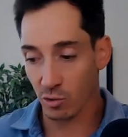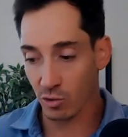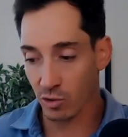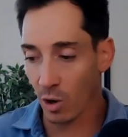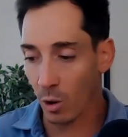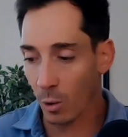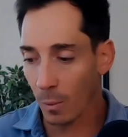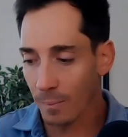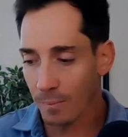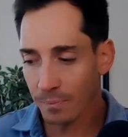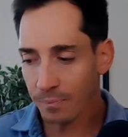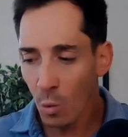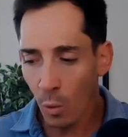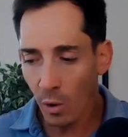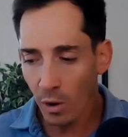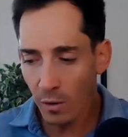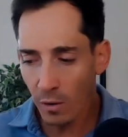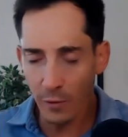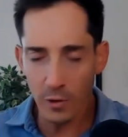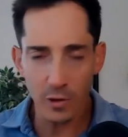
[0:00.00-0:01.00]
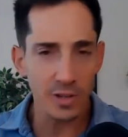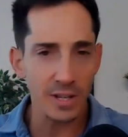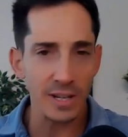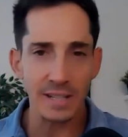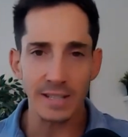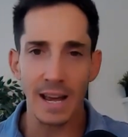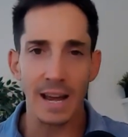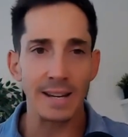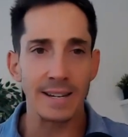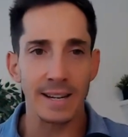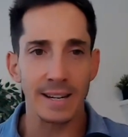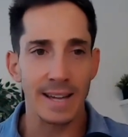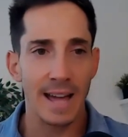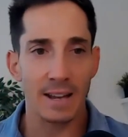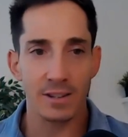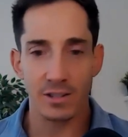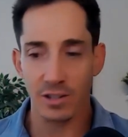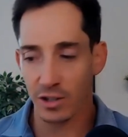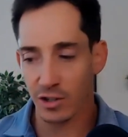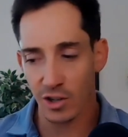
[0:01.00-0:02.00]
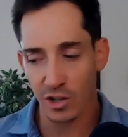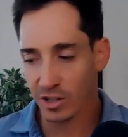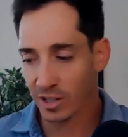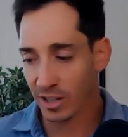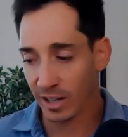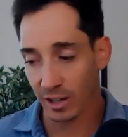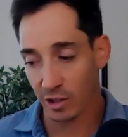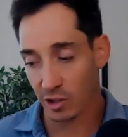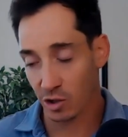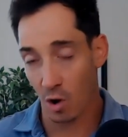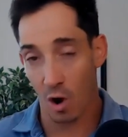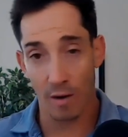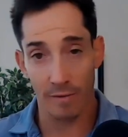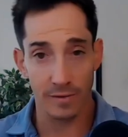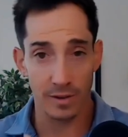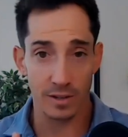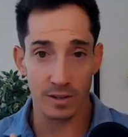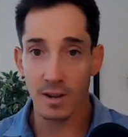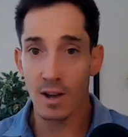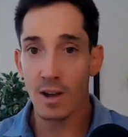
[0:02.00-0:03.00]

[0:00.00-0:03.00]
So one of the first things I did, Kassidy, just to kick us off is